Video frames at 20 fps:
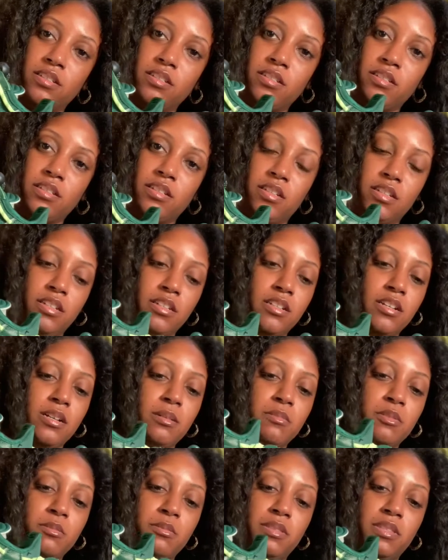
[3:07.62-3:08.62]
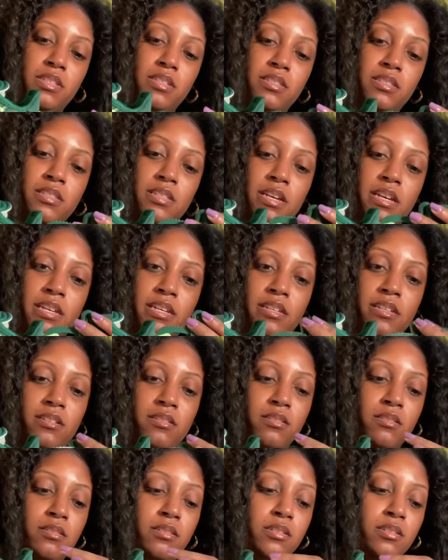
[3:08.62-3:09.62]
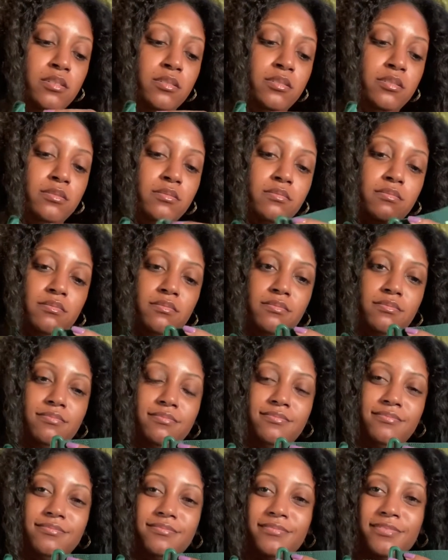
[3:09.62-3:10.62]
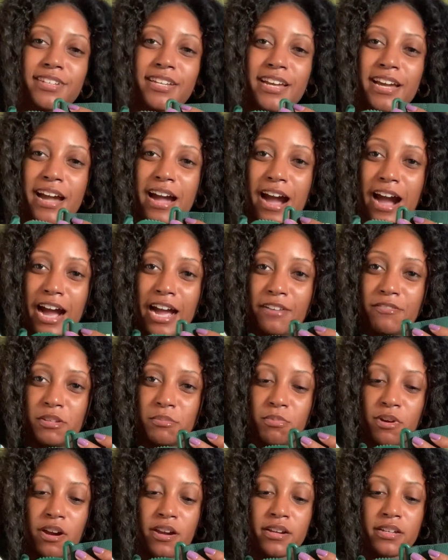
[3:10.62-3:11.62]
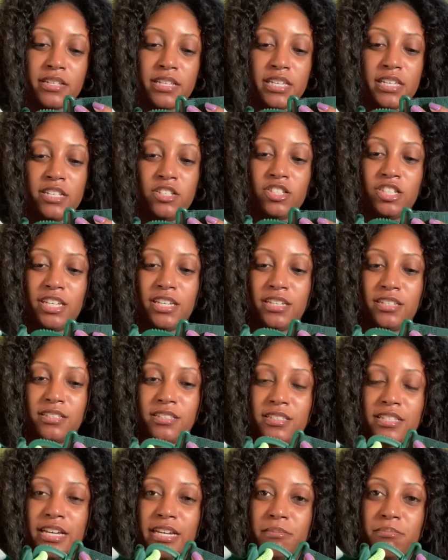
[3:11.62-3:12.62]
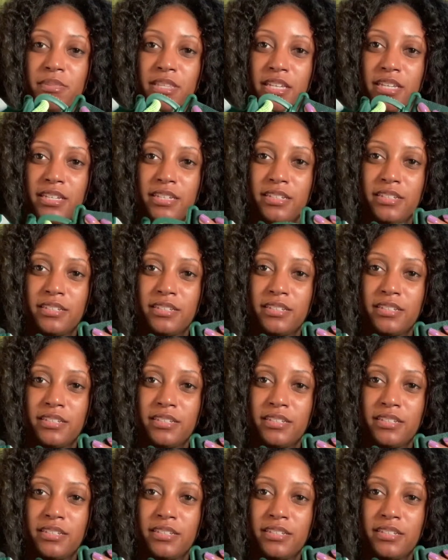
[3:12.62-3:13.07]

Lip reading: And it comes with this like little Ivy Park keychain type thing,